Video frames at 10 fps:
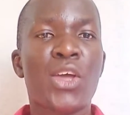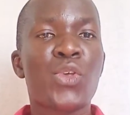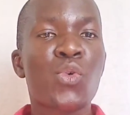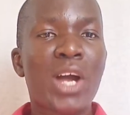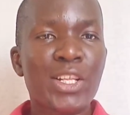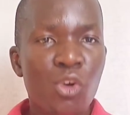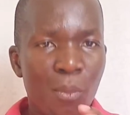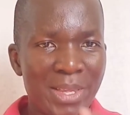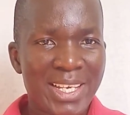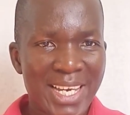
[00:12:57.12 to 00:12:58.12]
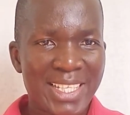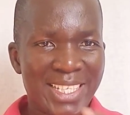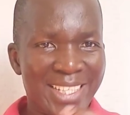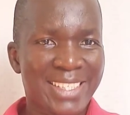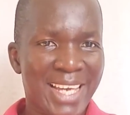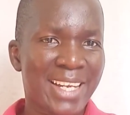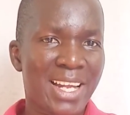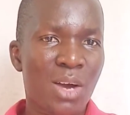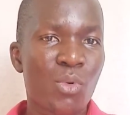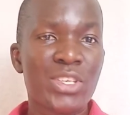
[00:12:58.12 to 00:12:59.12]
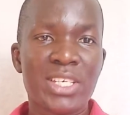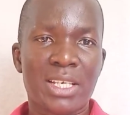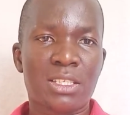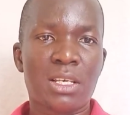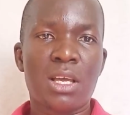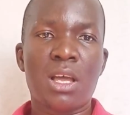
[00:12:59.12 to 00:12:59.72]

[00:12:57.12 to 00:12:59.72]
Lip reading: You can communicate in sign language, yes,